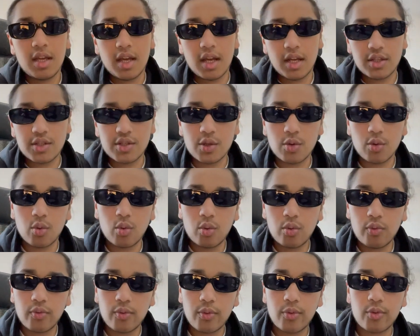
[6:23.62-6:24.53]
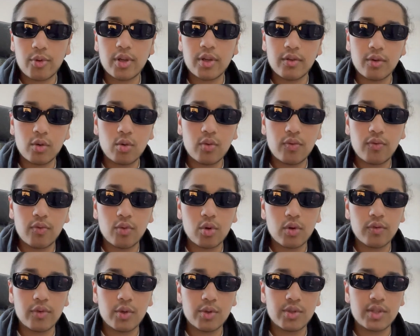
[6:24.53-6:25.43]
and so all three, all four
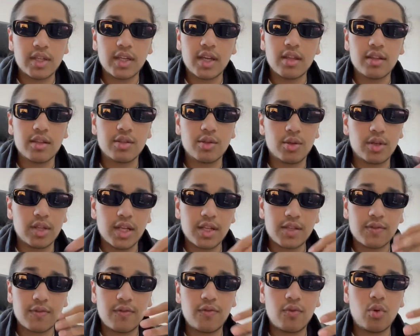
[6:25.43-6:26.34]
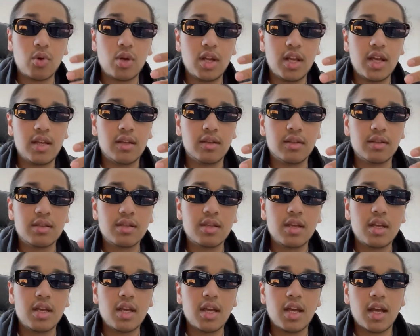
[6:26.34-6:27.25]
of those together, sorry, that's four layers.
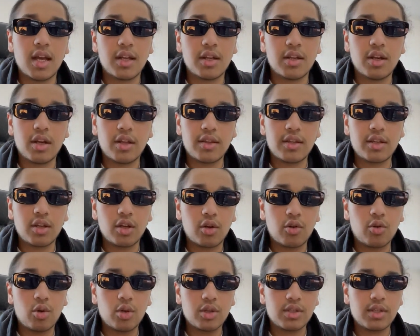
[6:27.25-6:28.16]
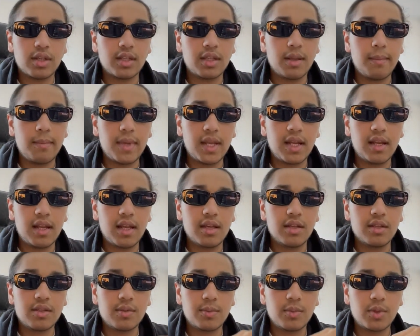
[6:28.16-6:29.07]
And I think across like the mid
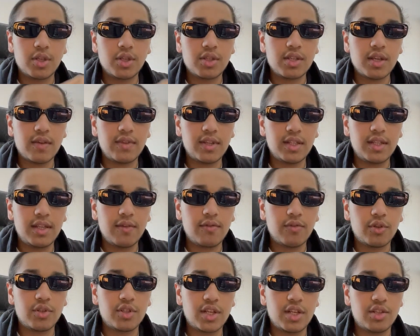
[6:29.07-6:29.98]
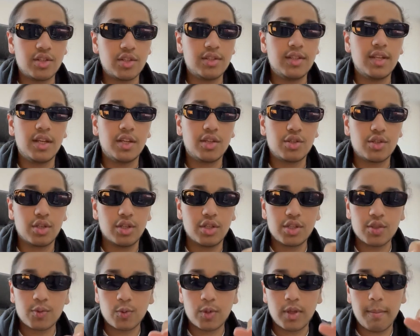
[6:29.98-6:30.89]
layers, because you have the different change in texture, it
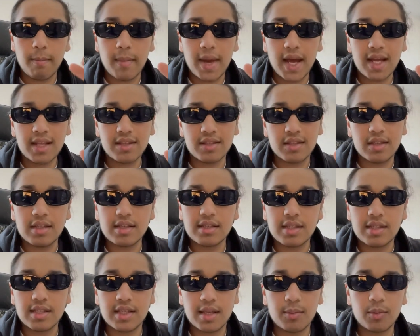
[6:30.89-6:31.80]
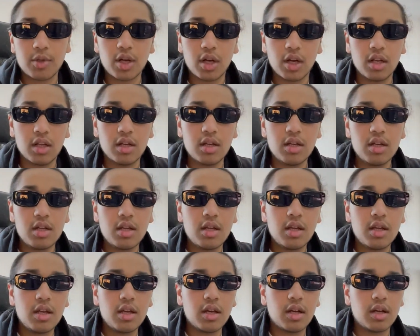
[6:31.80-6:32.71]
doesn't really matter, it's the same color.
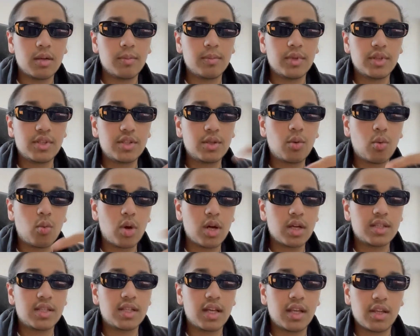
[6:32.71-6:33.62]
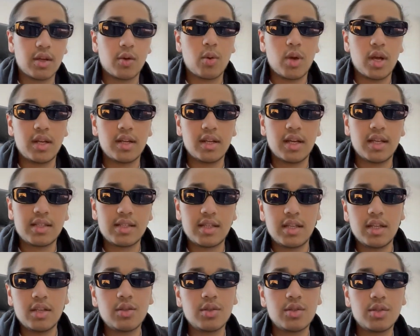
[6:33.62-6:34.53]
Um, it still works together quite
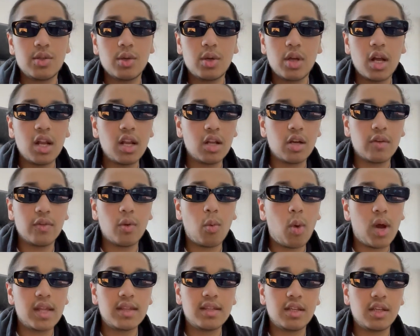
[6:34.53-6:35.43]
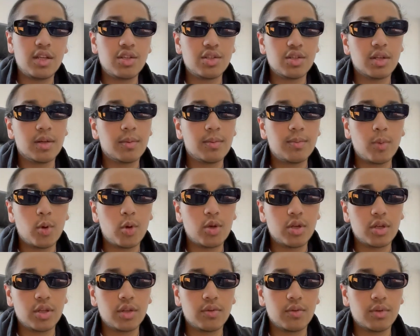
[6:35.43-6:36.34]
nicely, and you still got a lot of the white t-shirt
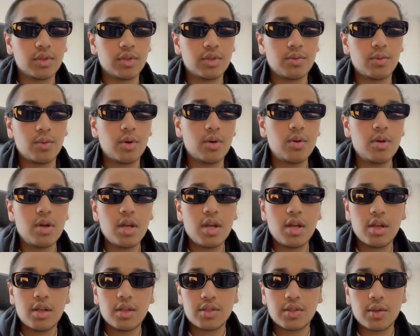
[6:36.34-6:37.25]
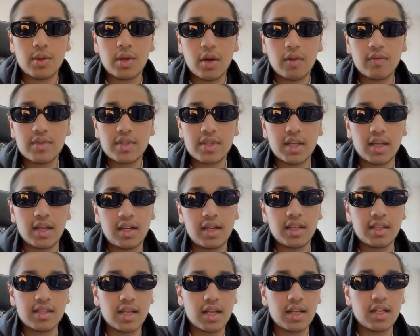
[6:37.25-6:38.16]
poking through as well. So obviously it
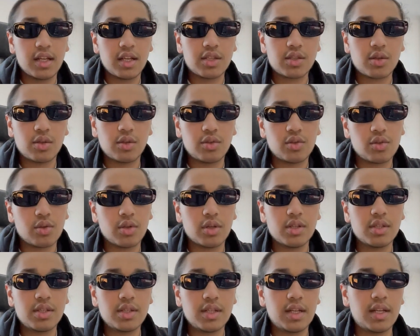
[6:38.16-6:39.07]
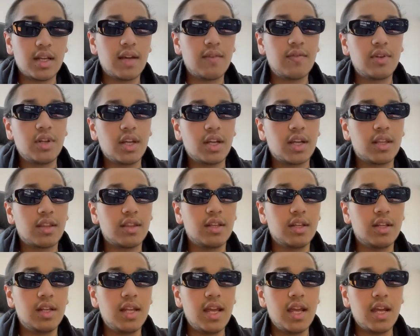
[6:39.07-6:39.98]
gives that nice contrast, and having like
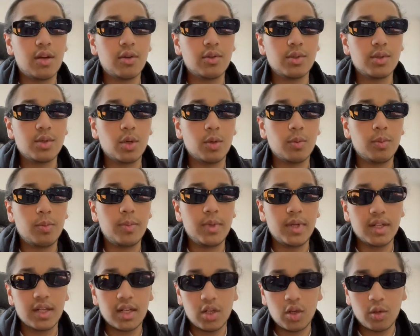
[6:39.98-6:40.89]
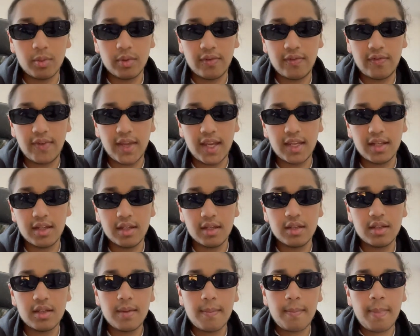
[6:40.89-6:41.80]
the layer on top being a little bit
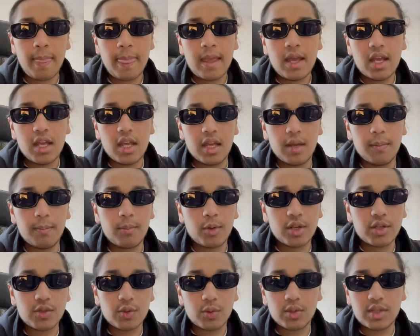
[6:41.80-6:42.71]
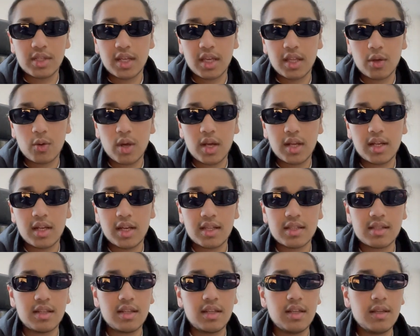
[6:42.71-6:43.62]
faded, it brings it all together quite
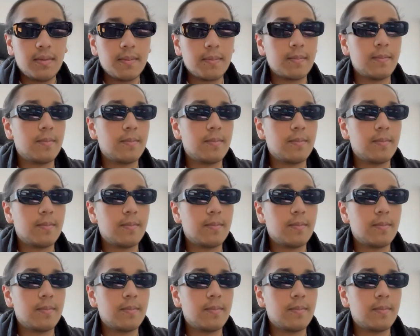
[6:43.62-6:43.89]
nicely.